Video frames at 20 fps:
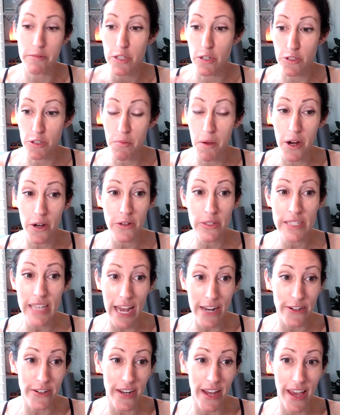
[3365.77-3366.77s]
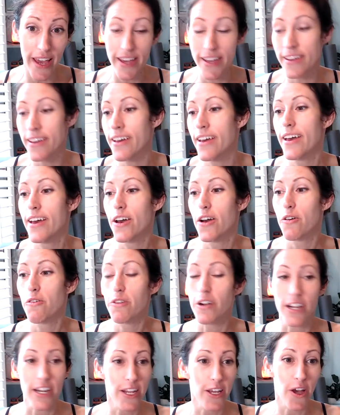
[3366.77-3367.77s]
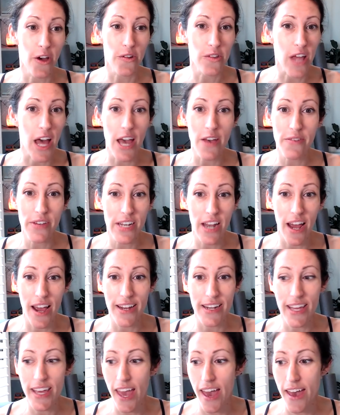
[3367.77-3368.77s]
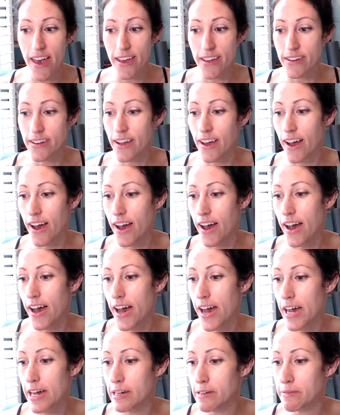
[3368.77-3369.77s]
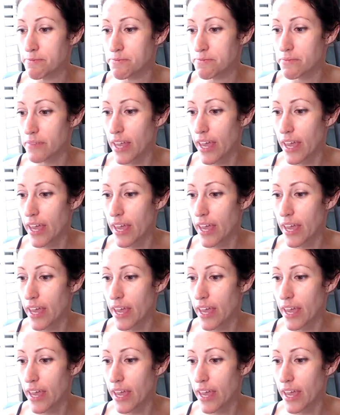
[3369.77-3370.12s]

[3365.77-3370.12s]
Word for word: So tomorrow, Saturday, we're going to go live at nine again, um,